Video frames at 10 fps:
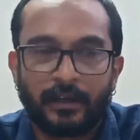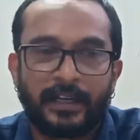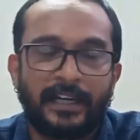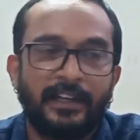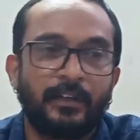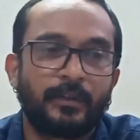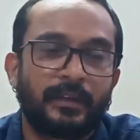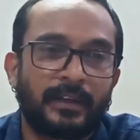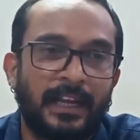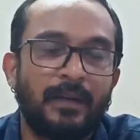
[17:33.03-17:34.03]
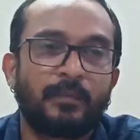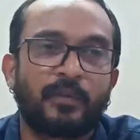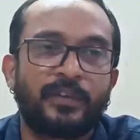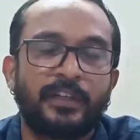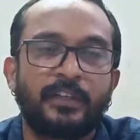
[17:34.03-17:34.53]
getting into the realm
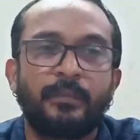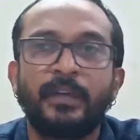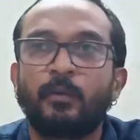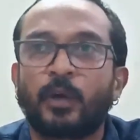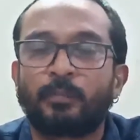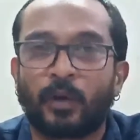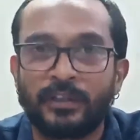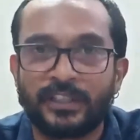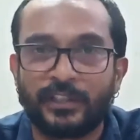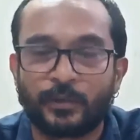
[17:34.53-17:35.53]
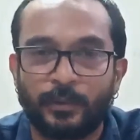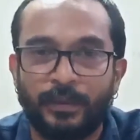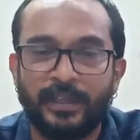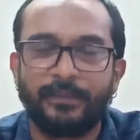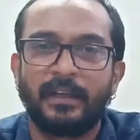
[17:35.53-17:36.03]
of determining what policy should
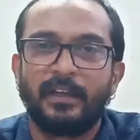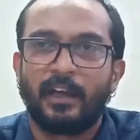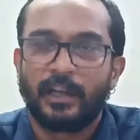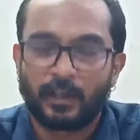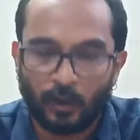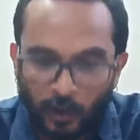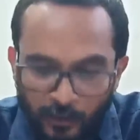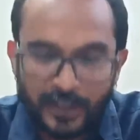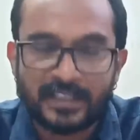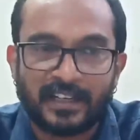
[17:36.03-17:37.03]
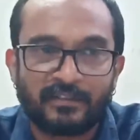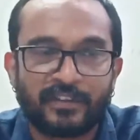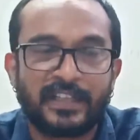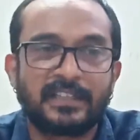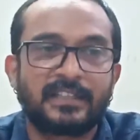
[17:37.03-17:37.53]
be. It always
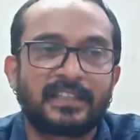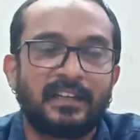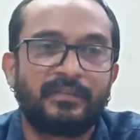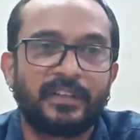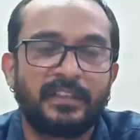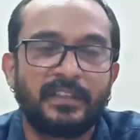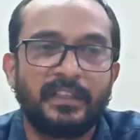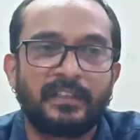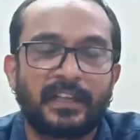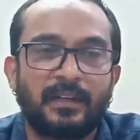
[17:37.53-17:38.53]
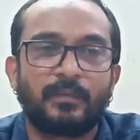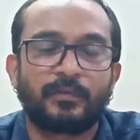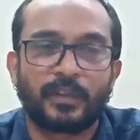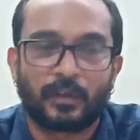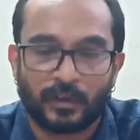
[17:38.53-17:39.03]
confines itself within the realm
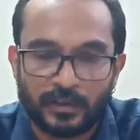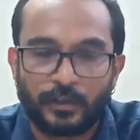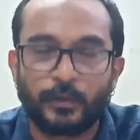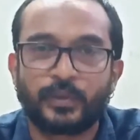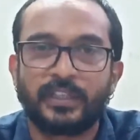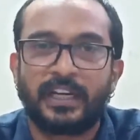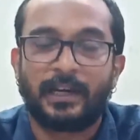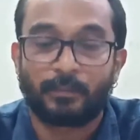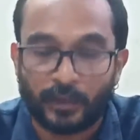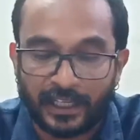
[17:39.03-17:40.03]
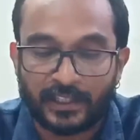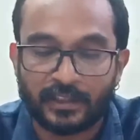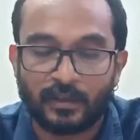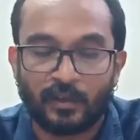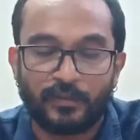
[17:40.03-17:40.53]
of the Constitution and
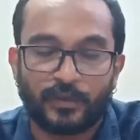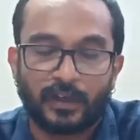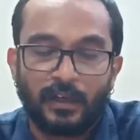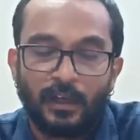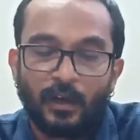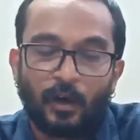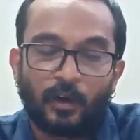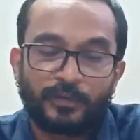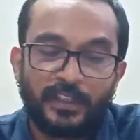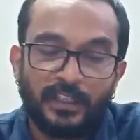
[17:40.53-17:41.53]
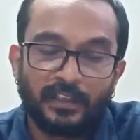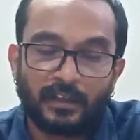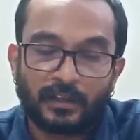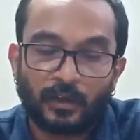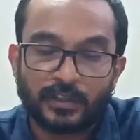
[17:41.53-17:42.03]
protection of
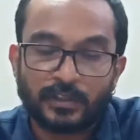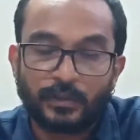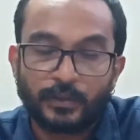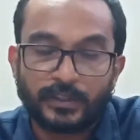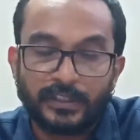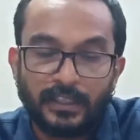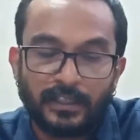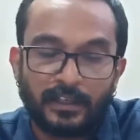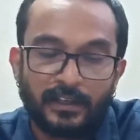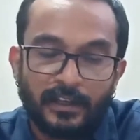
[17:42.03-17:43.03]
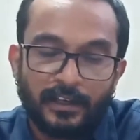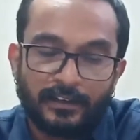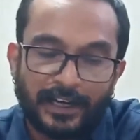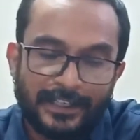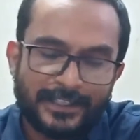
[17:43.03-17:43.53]
the constitutional
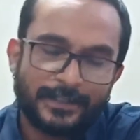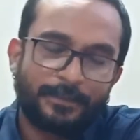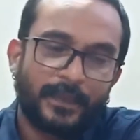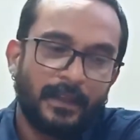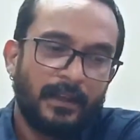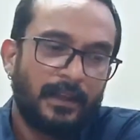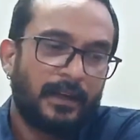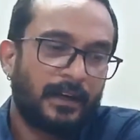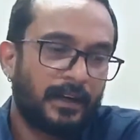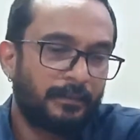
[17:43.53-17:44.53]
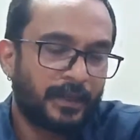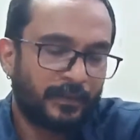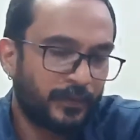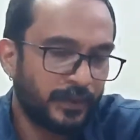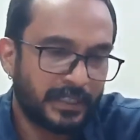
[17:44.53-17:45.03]
rights. But
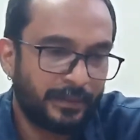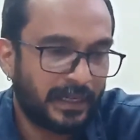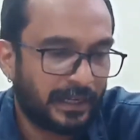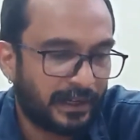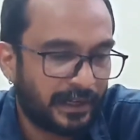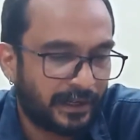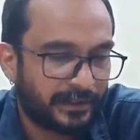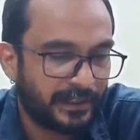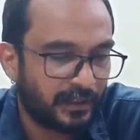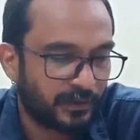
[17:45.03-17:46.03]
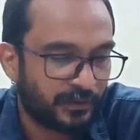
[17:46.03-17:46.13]
of course, I mean, I think